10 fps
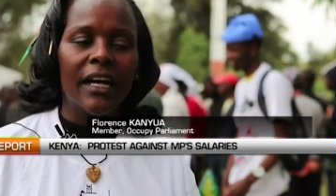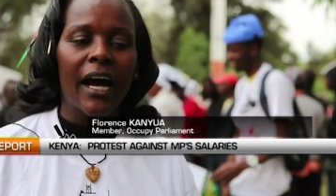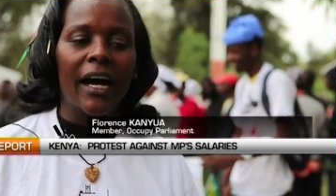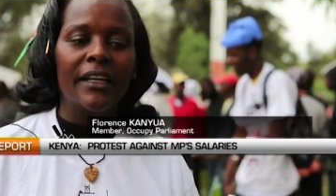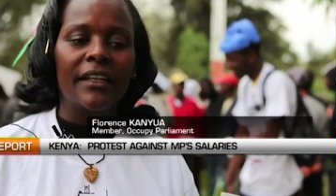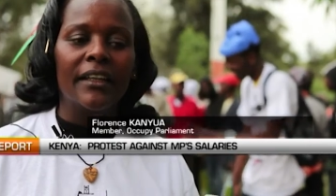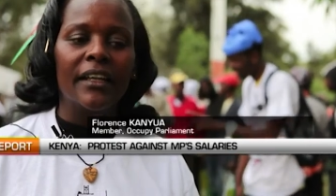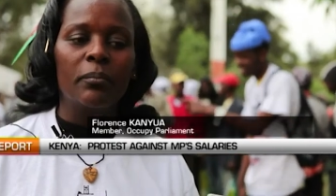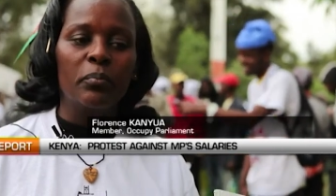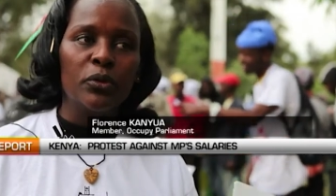and
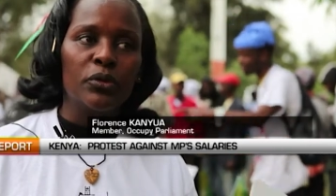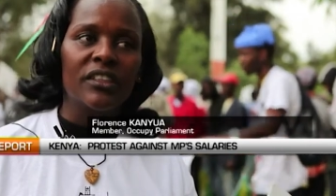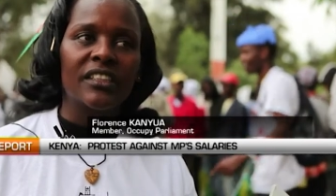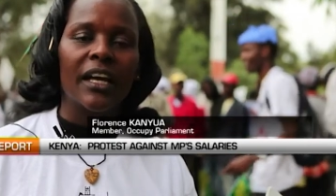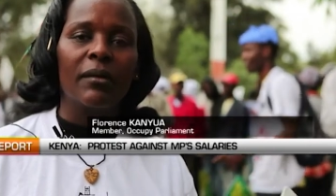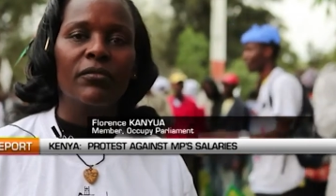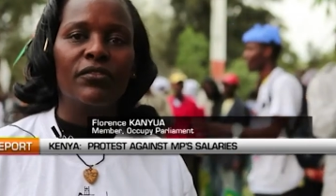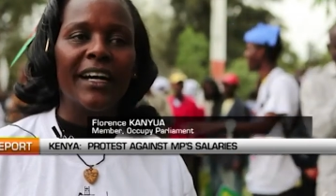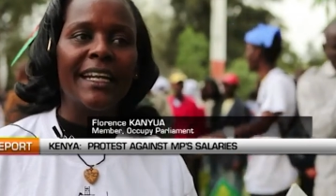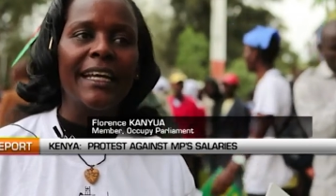they put some
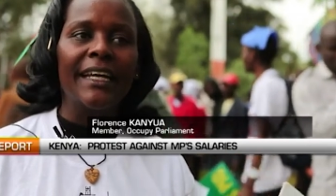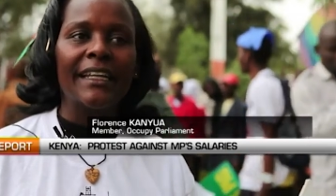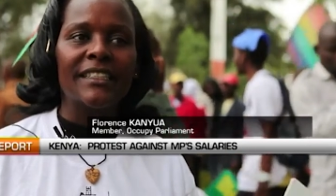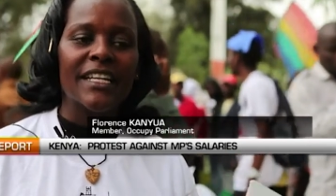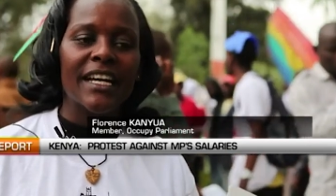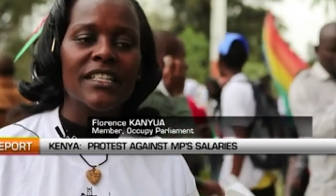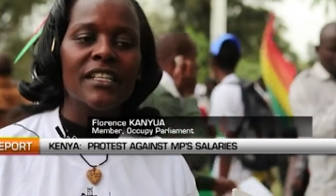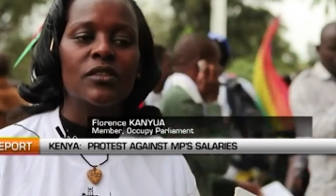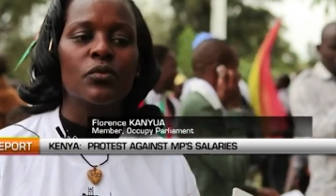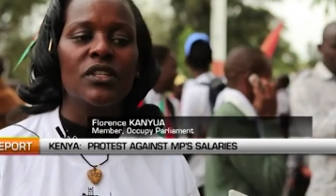funny
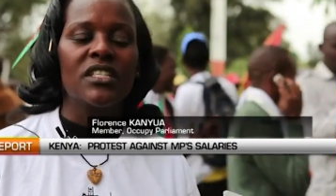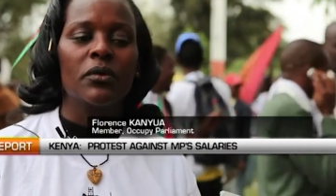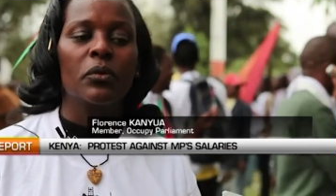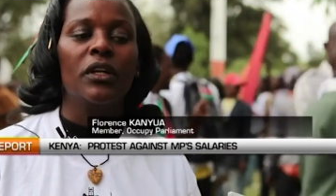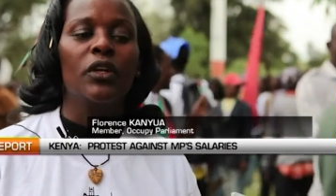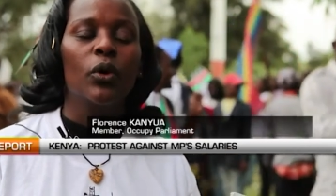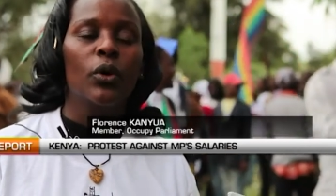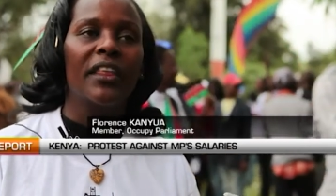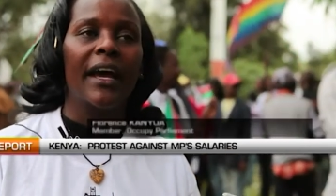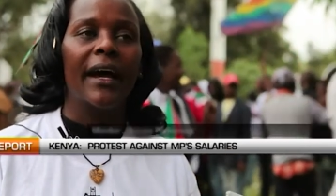charges which we
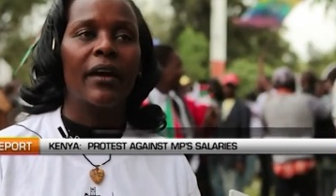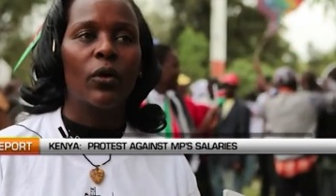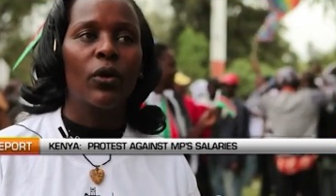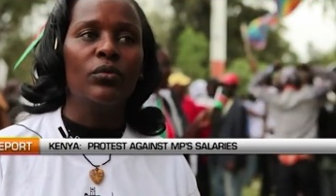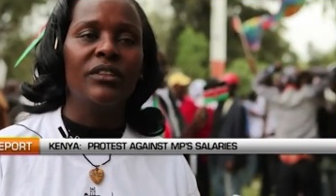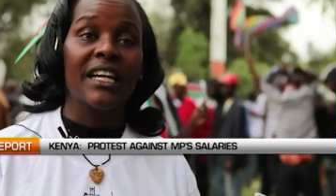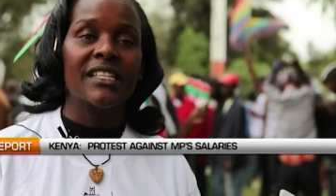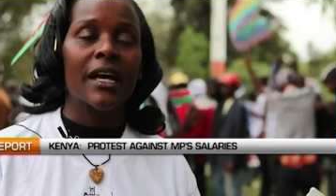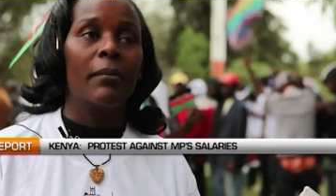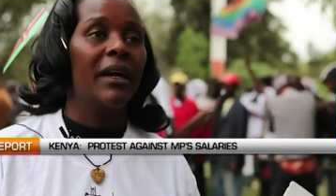know they are wrong,
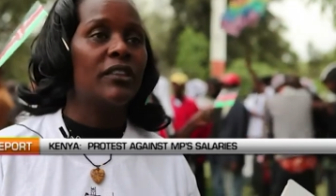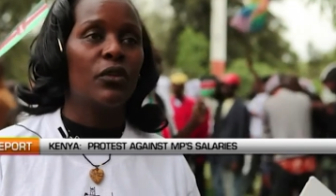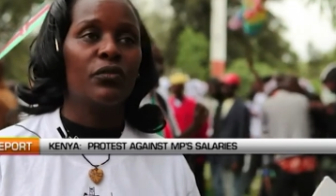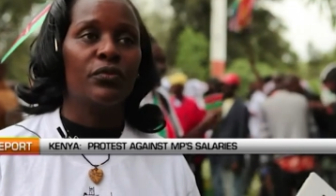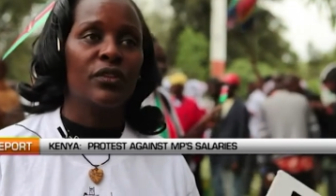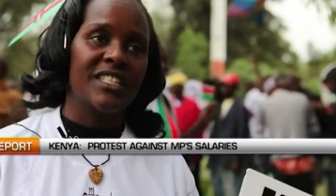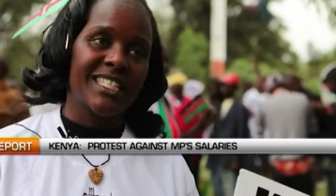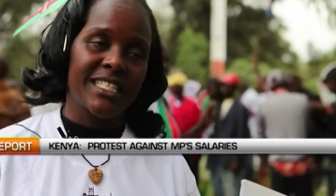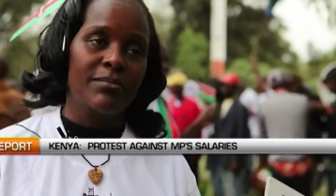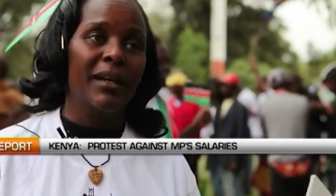just a matter of
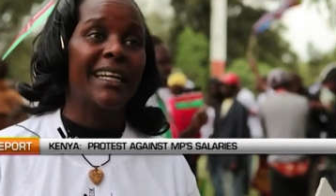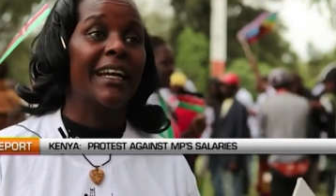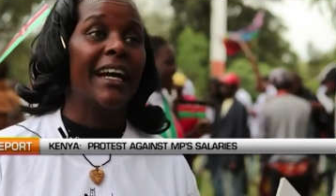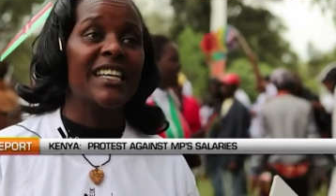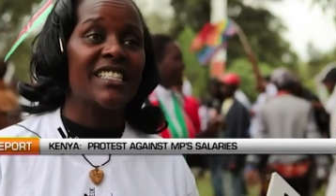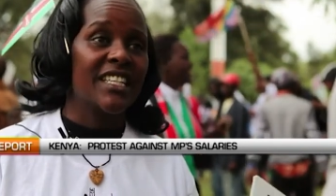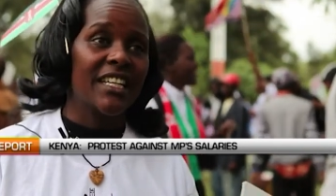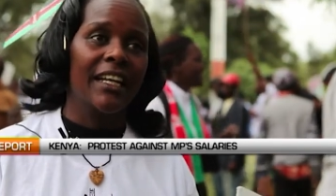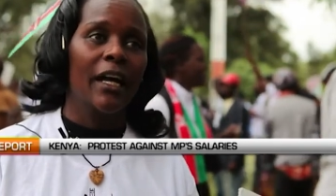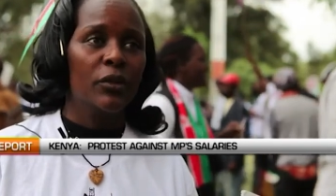making us
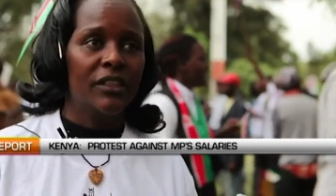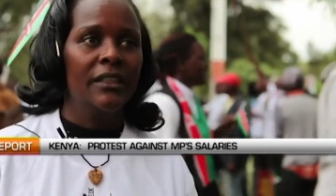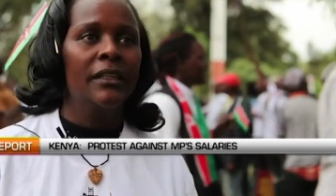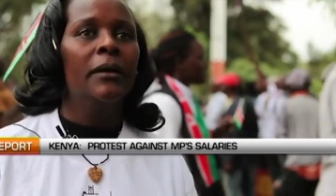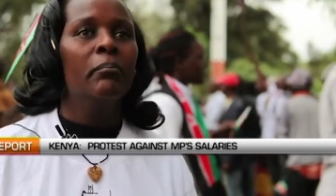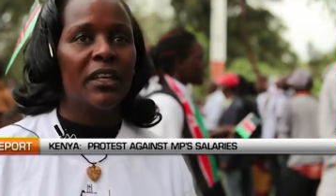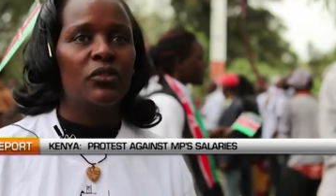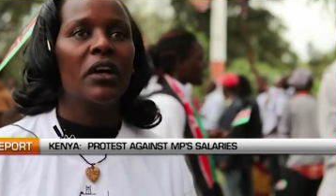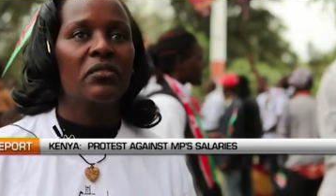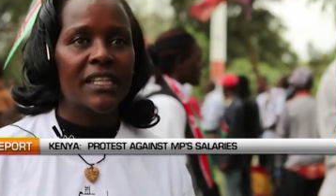chicken out.
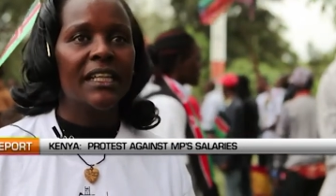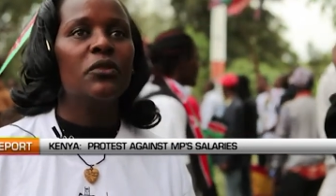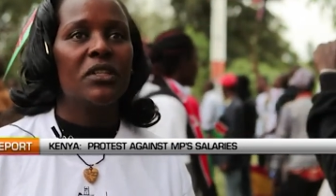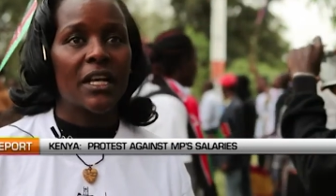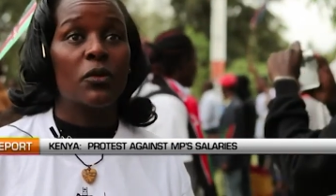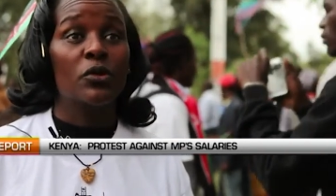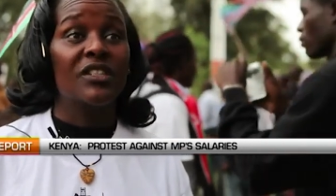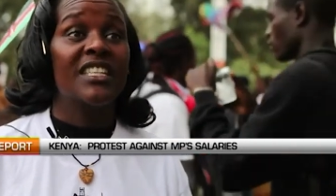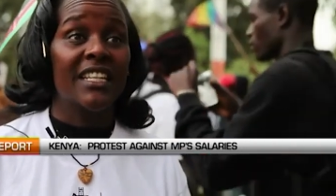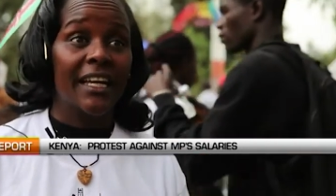But we have said we shall
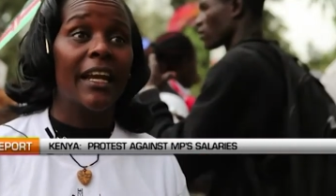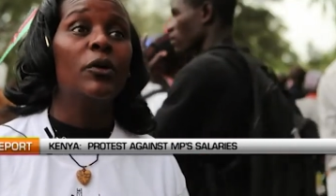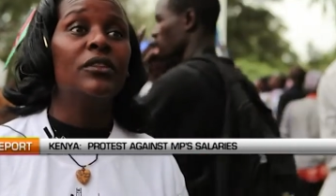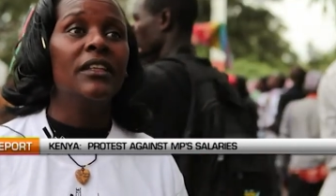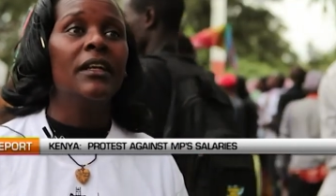not chicken out